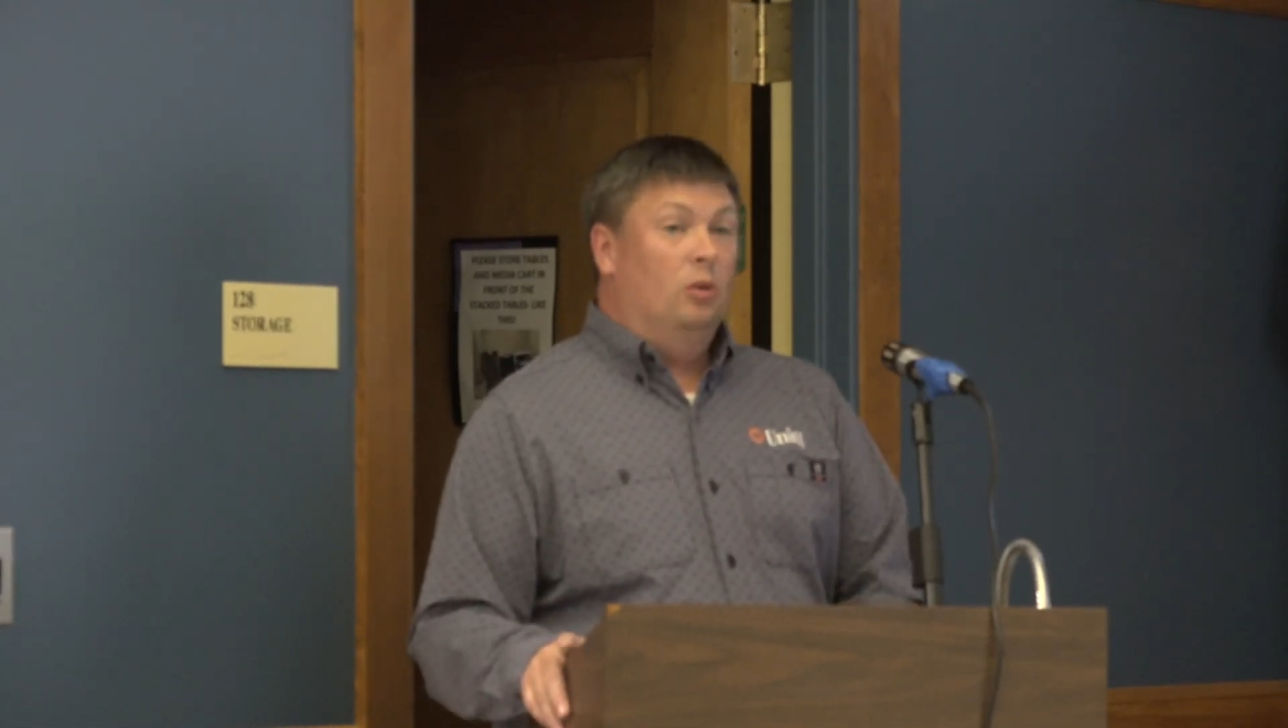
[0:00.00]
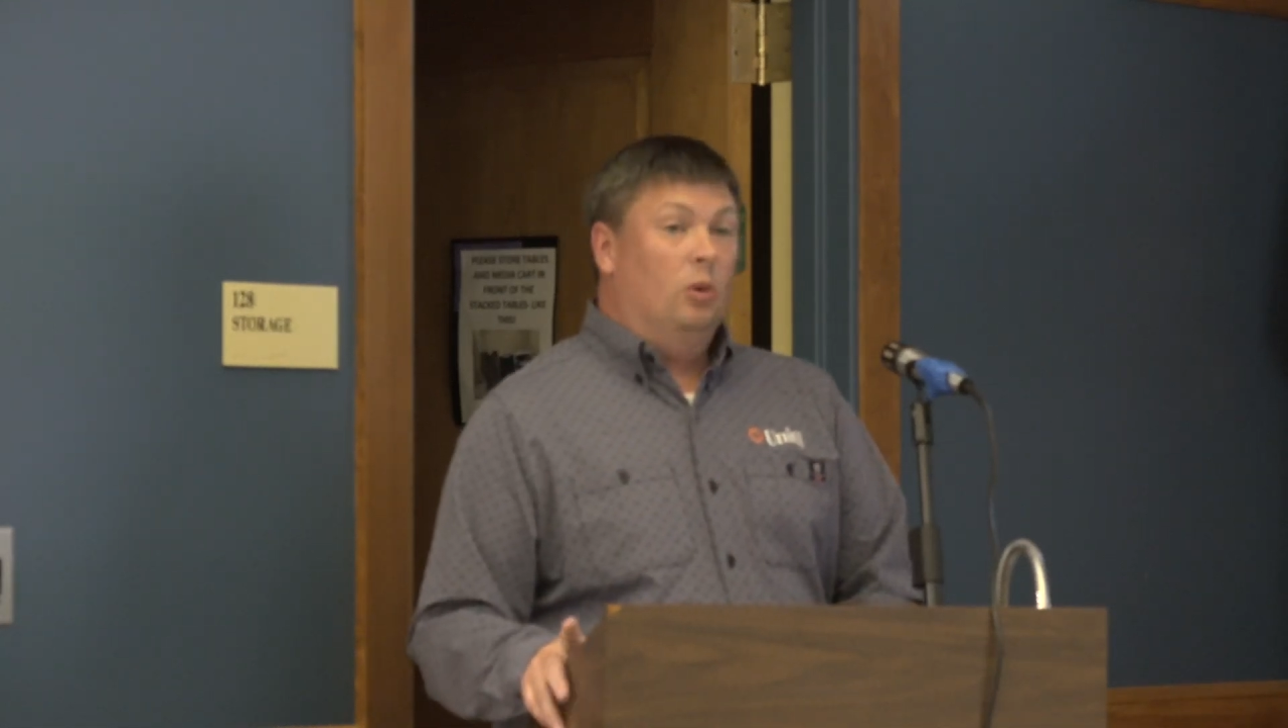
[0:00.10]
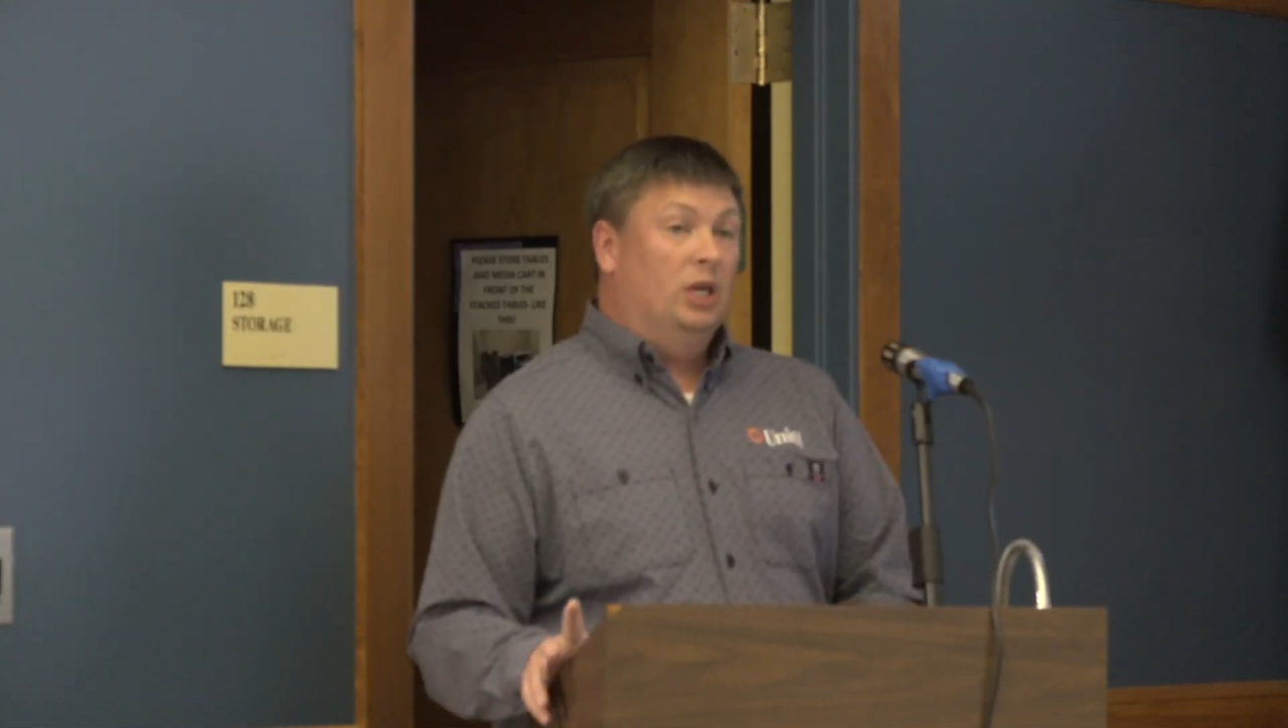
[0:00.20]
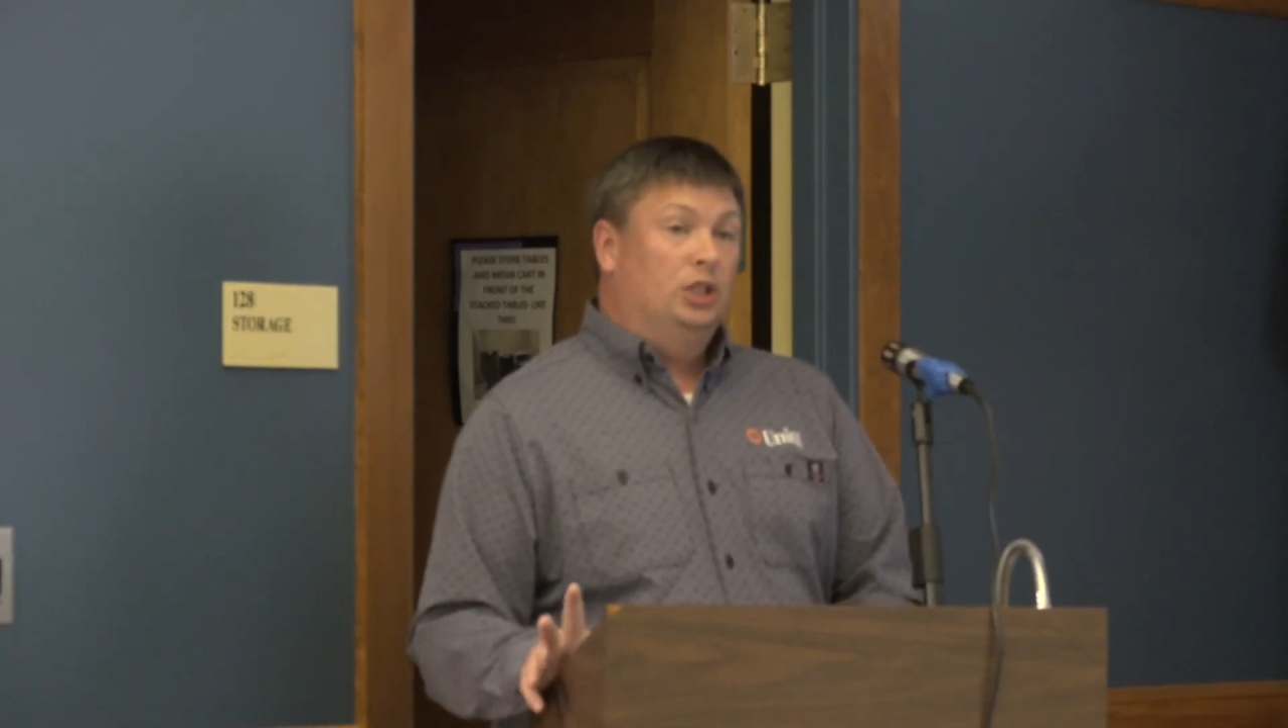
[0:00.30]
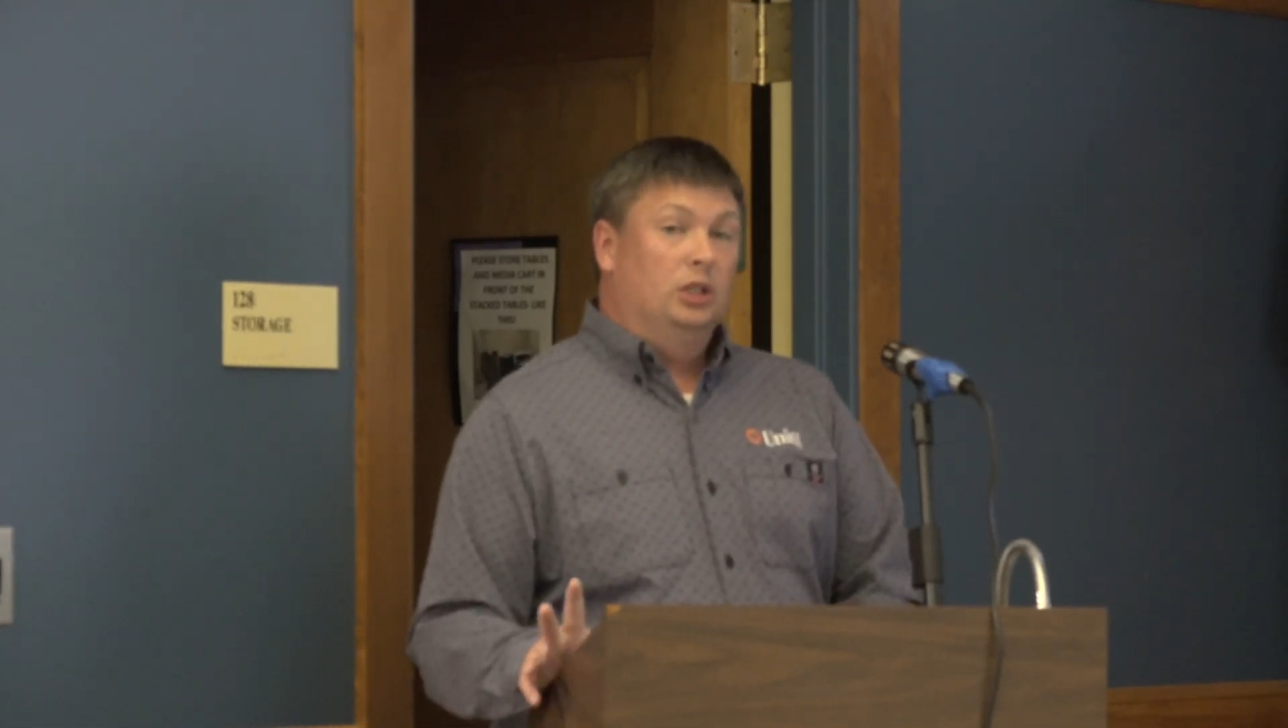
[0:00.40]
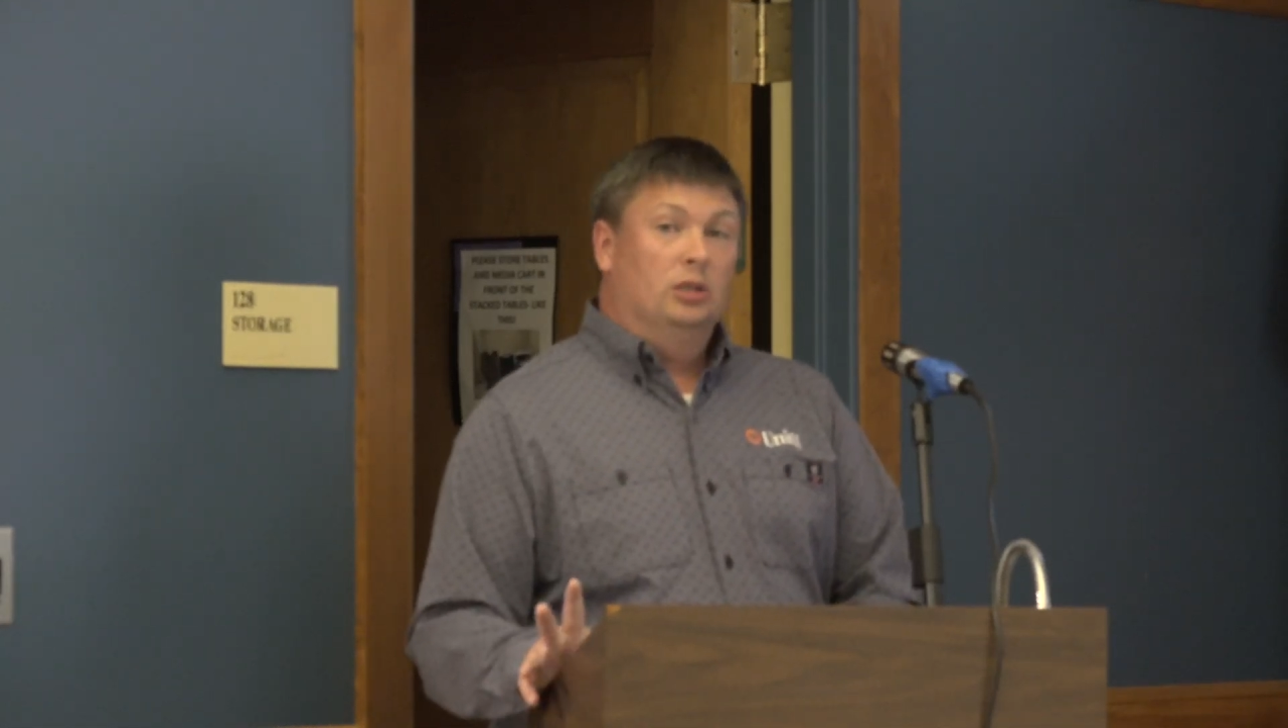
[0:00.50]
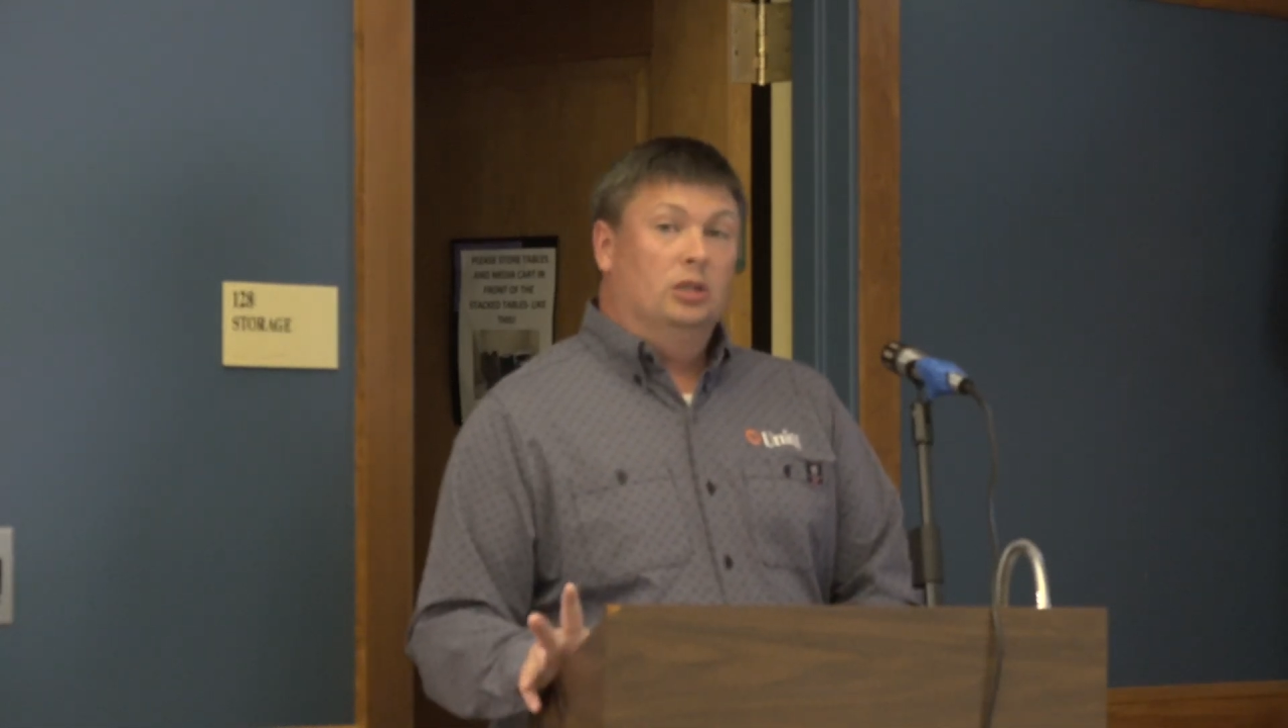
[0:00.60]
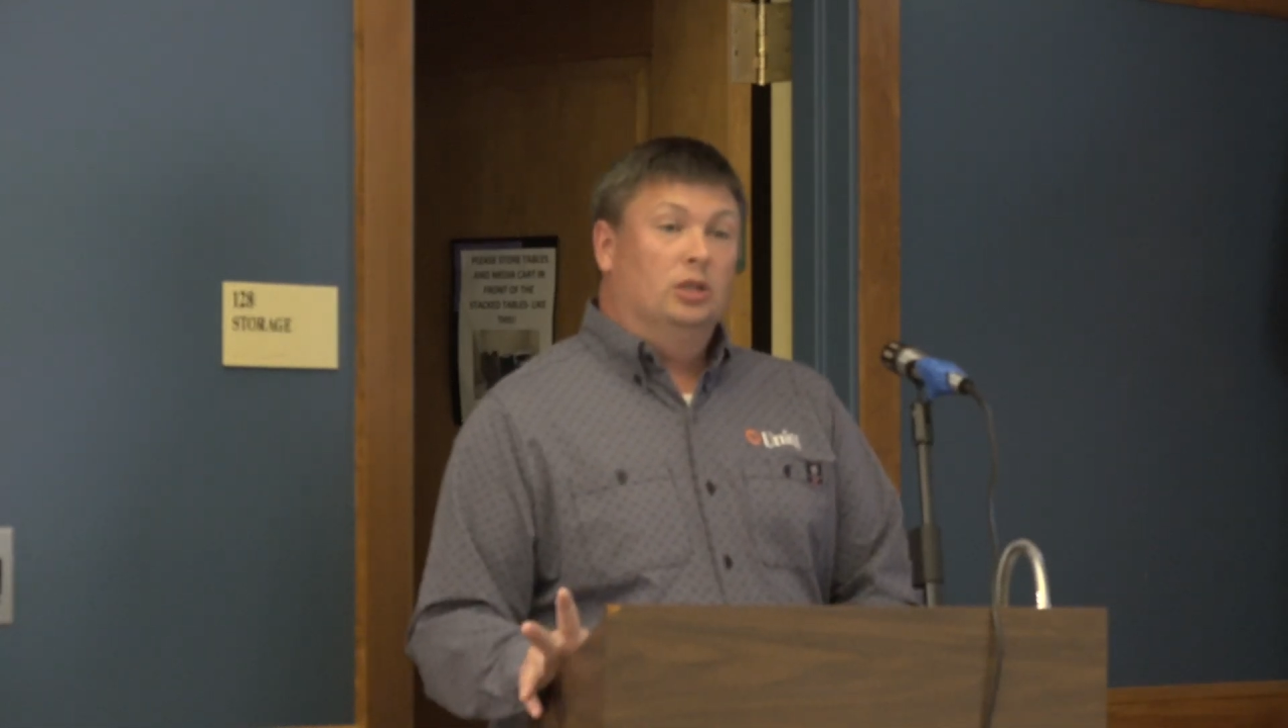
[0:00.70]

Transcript: questions